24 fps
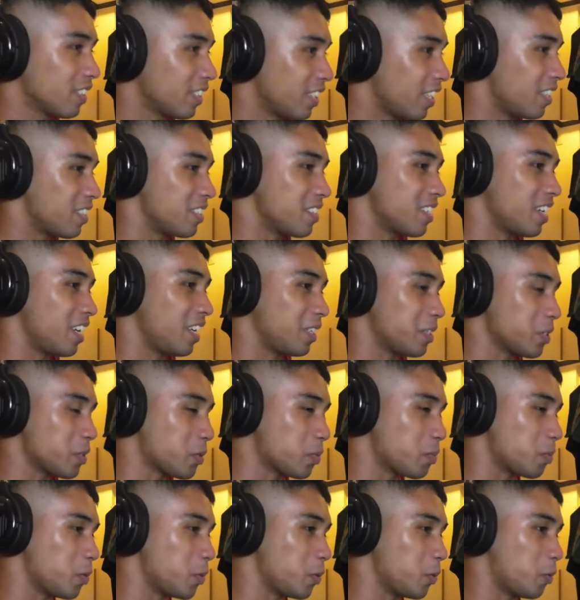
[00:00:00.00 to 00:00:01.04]
That is hella
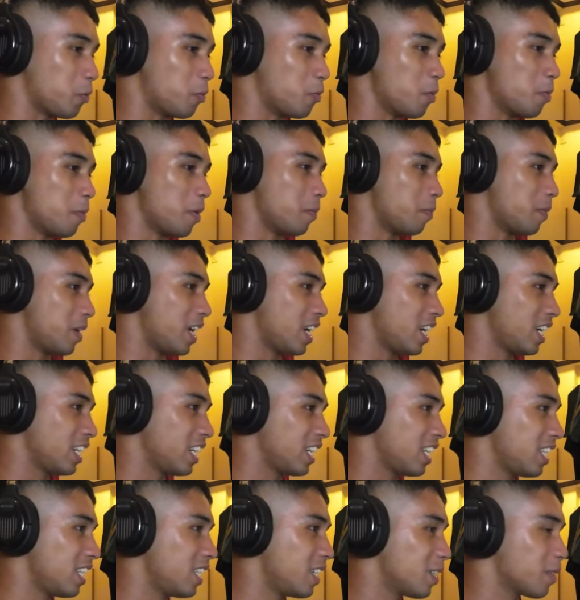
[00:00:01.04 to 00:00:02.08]
smooth.
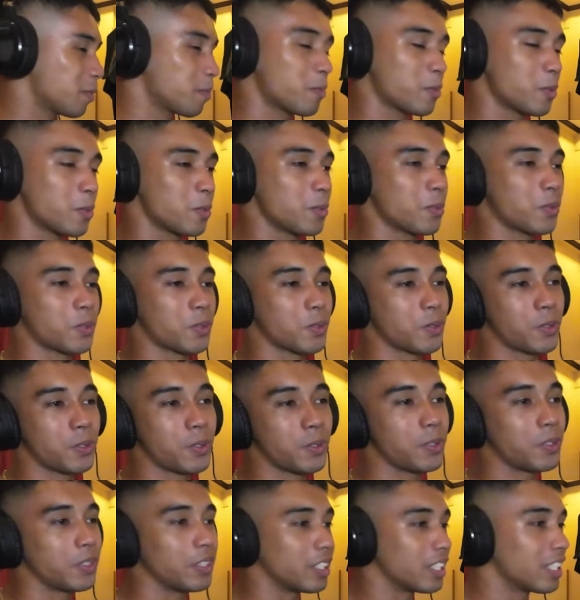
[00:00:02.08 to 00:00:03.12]
Bumabagal ang
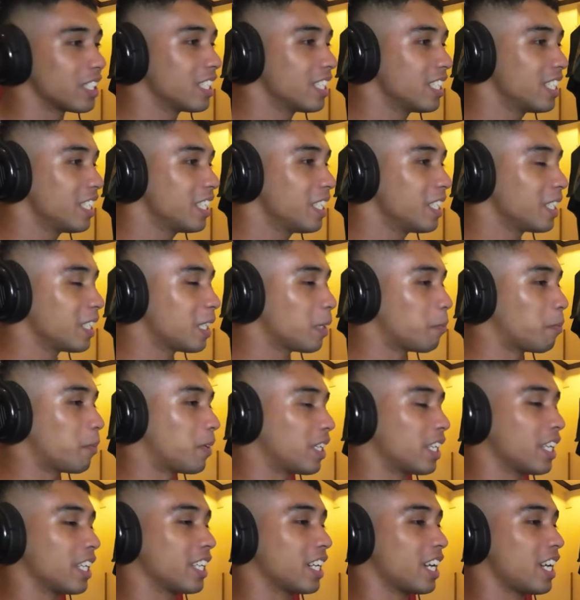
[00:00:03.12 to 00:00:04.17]
pulso
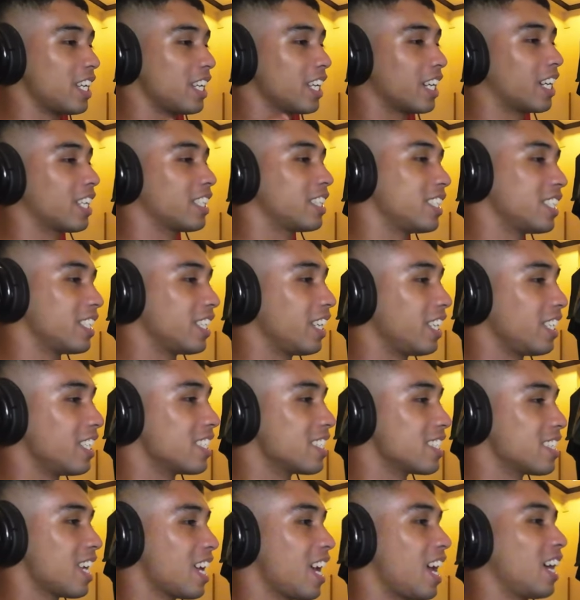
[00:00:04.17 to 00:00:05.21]
pag ikay nakatingin
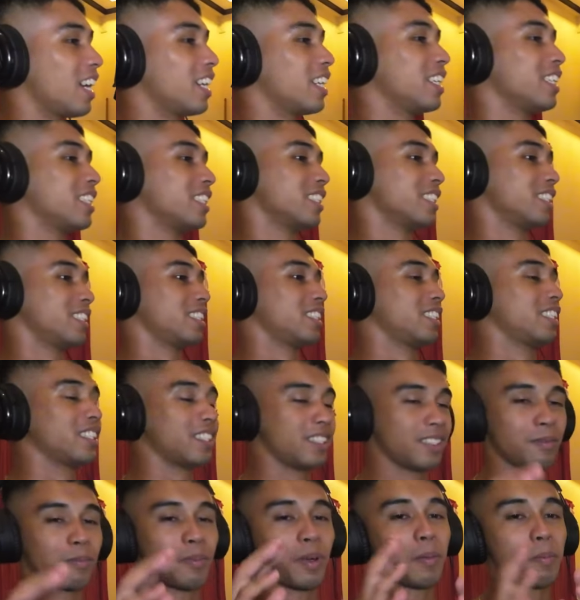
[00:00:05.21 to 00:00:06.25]
na sa akin.
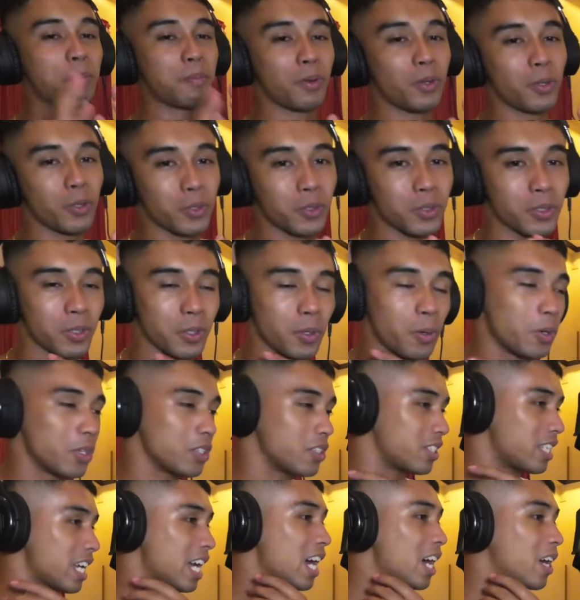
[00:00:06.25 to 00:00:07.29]
My pulse
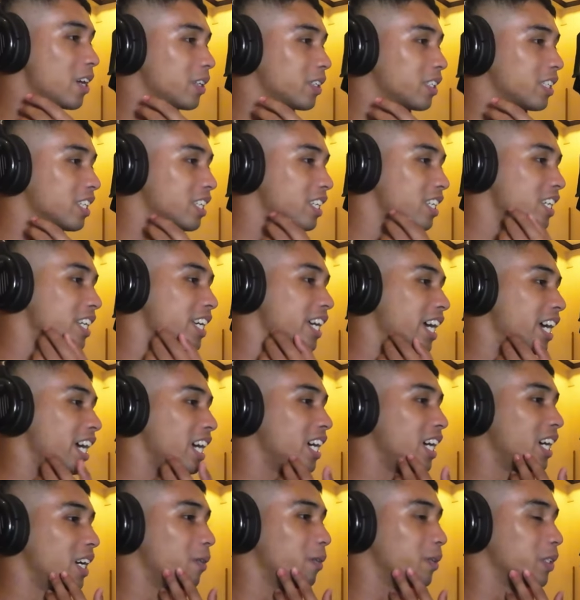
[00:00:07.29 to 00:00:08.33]
lowers down
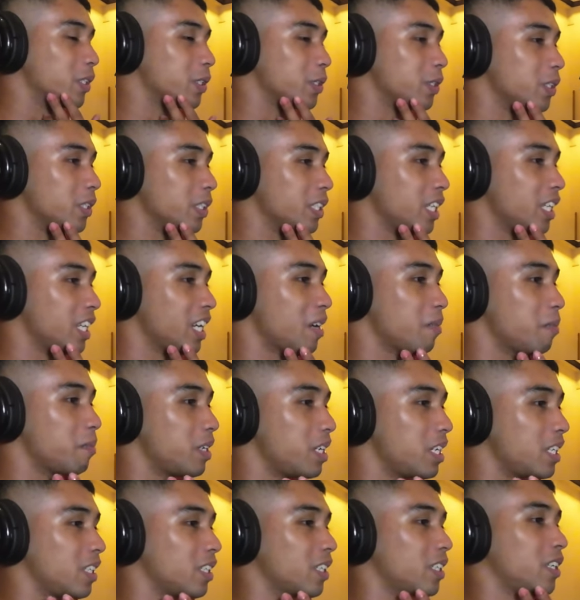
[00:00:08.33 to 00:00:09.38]
when you're looking at
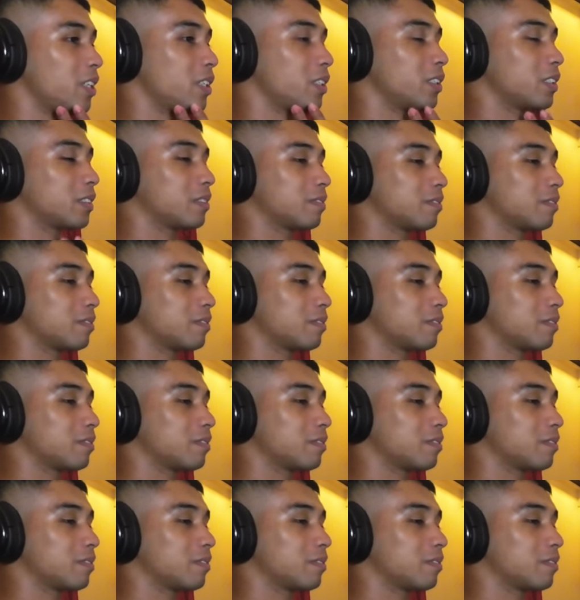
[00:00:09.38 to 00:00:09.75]
me. You're like,